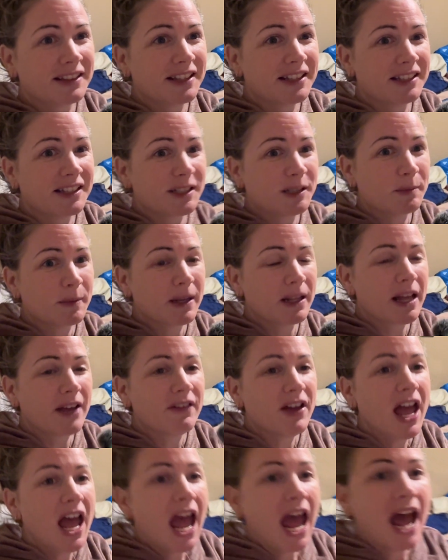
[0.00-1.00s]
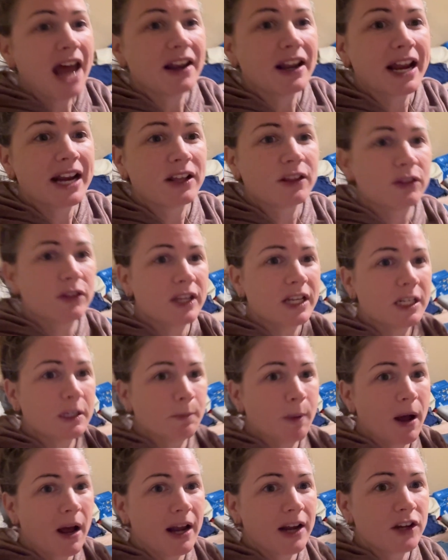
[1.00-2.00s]
This is my life. And like these
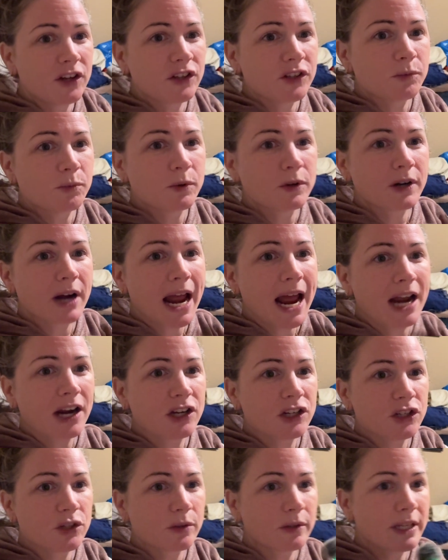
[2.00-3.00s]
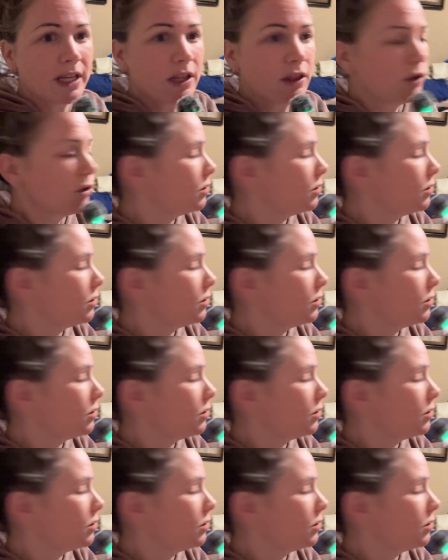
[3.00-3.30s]
piles were actually